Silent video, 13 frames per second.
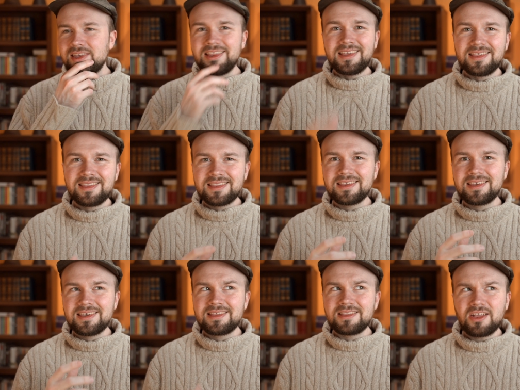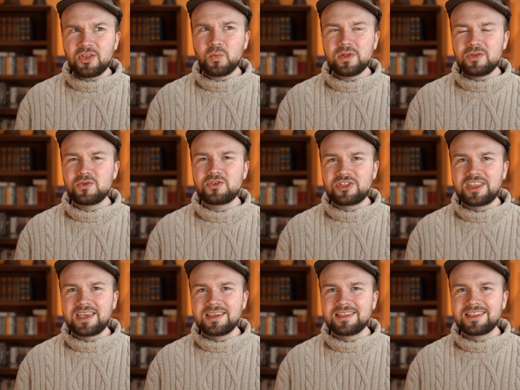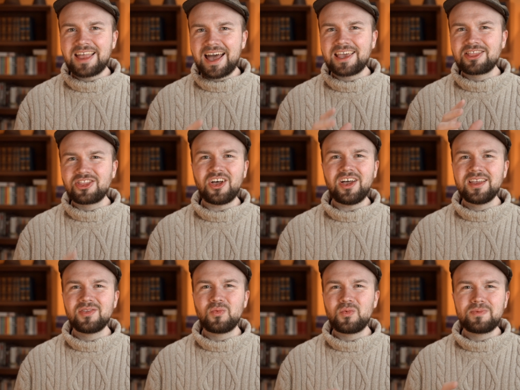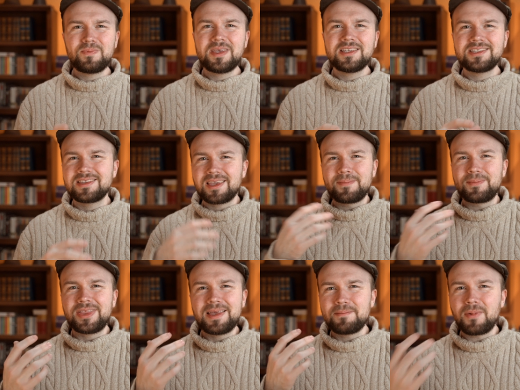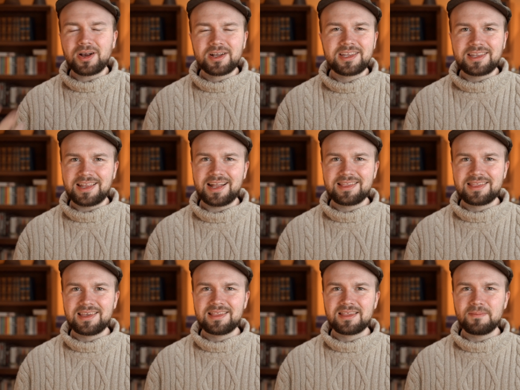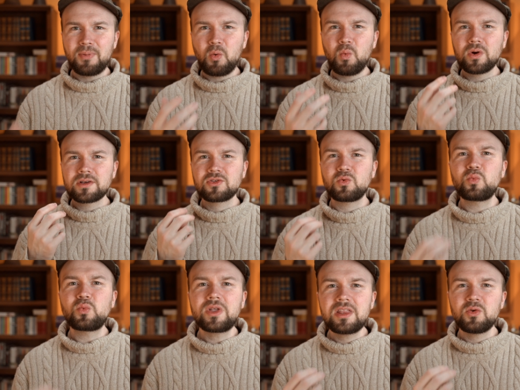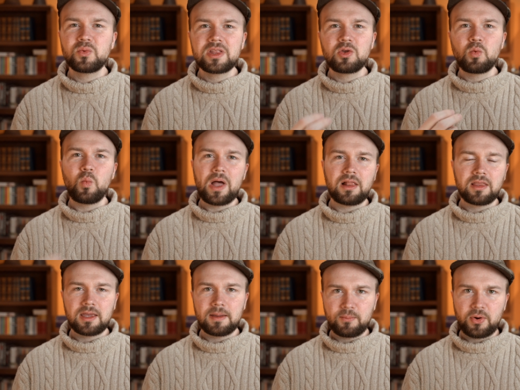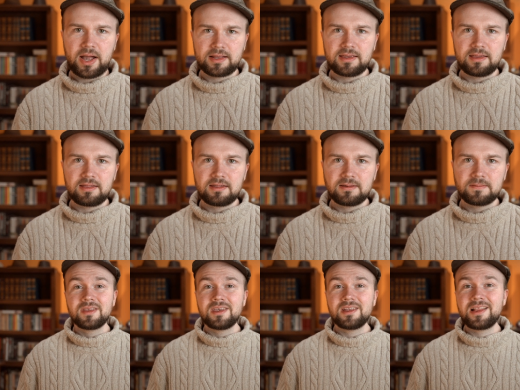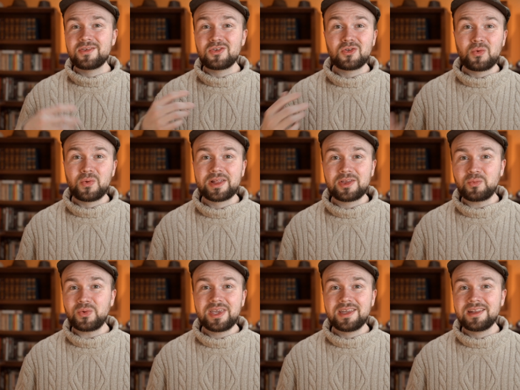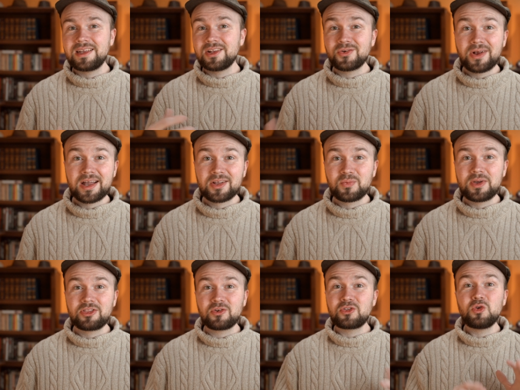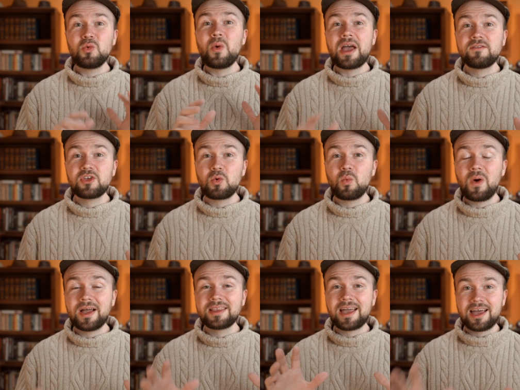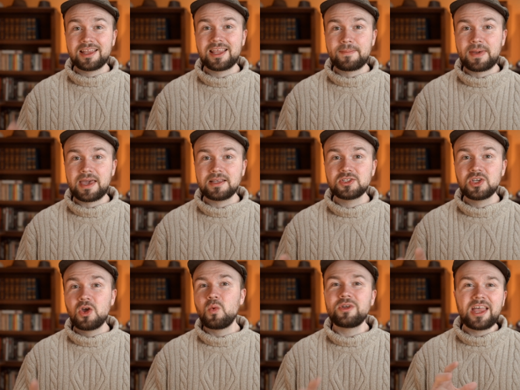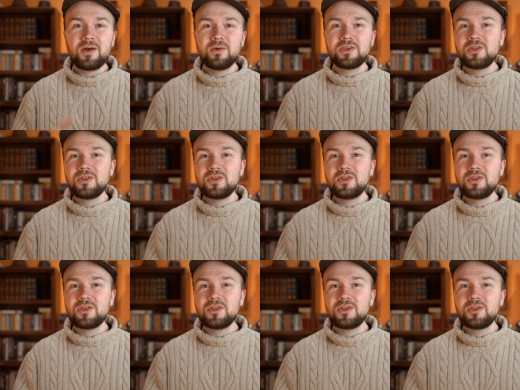This is another one of those things that I thought would be complete marketing nonsense, but works really, really well in practice. It allows you to quickly read, interact with, or do whatever you want on that page without,